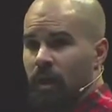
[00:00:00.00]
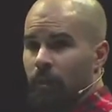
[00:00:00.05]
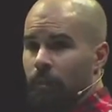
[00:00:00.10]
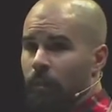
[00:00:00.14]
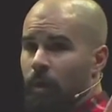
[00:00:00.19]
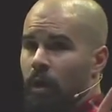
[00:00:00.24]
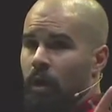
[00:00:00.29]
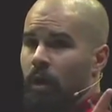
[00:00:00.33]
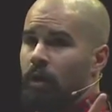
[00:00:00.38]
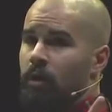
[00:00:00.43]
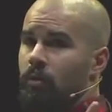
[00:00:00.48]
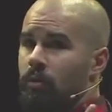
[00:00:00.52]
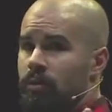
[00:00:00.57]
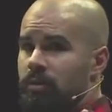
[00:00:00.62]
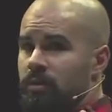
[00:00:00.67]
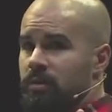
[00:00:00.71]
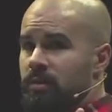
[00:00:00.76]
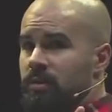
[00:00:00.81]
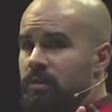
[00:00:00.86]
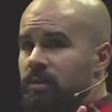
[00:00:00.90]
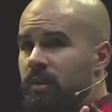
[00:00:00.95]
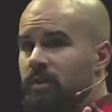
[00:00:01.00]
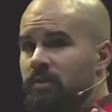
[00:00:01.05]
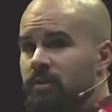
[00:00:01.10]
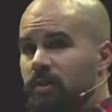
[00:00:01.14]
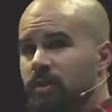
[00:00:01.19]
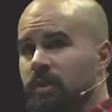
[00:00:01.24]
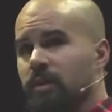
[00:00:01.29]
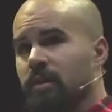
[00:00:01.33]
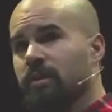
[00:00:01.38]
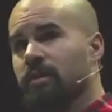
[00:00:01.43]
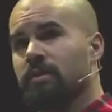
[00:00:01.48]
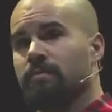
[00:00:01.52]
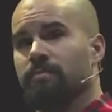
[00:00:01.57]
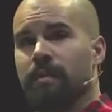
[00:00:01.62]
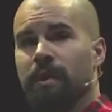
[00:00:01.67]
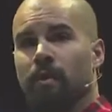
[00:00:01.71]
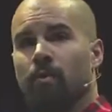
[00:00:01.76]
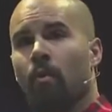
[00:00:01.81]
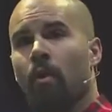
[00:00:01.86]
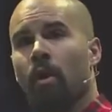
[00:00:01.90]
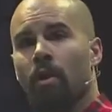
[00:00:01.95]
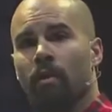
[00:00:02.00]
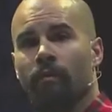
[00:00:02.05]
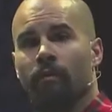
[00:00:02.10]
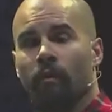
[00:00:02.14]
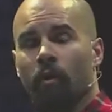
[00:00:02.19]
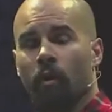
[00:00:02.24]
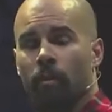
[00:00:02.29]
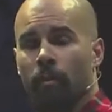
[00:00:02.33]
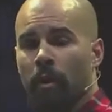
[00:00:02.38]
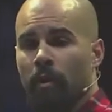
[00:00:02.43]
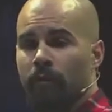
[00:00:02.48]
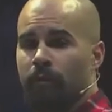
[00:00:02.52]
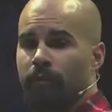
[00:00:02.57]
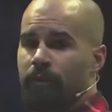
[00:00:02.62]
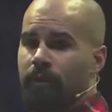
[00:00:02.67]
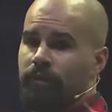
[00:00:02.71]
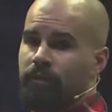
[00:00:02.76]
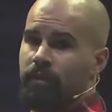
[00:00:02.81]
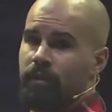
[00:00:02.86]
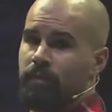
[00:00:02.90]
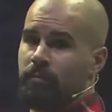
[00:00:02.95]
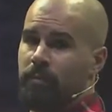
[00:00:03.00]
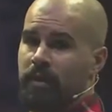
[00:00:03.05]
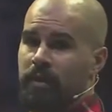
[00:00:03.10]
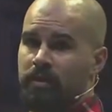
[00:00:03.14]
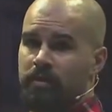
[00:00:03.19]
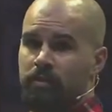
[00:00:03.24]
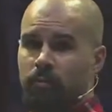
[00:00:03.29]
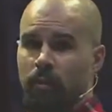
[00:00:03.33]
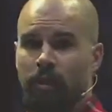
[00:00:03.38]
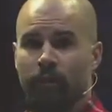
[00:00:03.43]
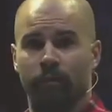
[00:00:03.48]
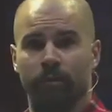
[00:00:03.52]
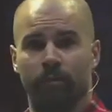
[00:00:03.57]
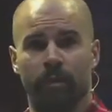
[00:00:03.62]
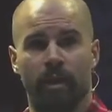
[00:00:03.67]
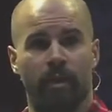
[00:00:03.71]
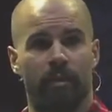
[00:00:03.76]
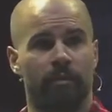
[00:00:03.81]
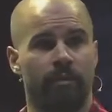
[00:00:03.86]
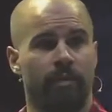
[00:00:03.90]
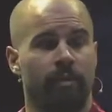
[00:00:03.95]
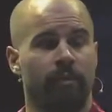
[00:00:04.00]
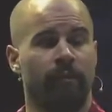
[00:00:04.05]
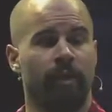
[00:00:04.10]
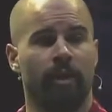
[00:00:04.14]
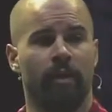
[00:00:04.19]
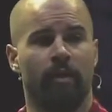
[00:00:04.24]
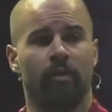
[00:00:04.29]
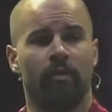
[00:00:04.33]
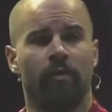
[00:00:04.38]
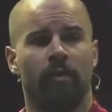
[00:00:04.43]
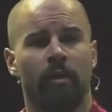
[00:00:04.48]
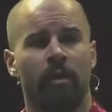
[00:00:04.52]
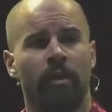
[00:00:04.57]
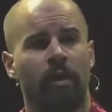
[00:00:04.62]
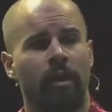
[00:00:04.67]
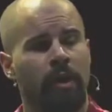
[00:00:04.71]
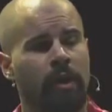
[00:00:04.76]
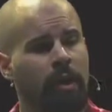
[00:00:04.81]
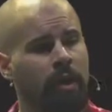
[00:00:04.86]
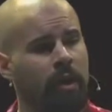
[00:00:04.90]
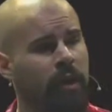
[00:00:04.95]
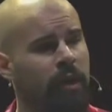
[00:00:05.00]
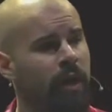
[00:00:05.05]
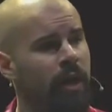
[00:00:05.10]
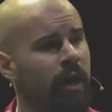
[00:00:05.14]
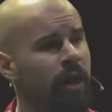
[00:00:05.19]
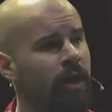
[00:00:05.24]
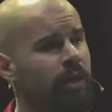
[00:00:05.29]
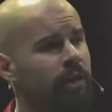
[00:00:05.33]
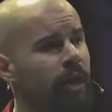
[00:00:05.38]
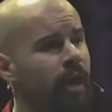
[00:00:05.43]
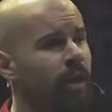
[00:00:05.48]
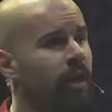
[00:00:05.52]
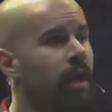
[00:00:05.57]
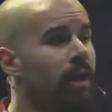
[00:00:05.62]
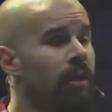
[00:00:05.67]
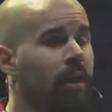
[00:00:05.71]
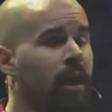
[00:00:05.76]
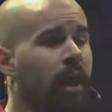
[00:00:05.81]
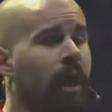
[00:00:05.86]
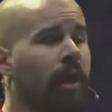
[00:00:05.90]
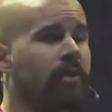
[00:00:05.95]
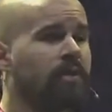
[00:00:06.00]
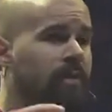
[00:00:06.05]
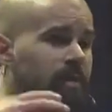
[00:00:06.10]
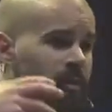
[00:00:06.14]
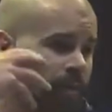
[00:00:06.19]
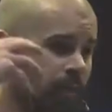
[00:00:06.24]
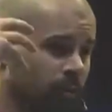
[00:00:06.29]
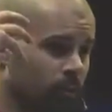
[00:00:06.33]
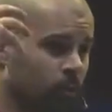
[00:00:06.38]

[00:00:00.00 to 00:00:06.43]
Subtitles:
Park, which is essentially like this big waterfall about 15 minutes away from downtown Vancouver. And I got lost in the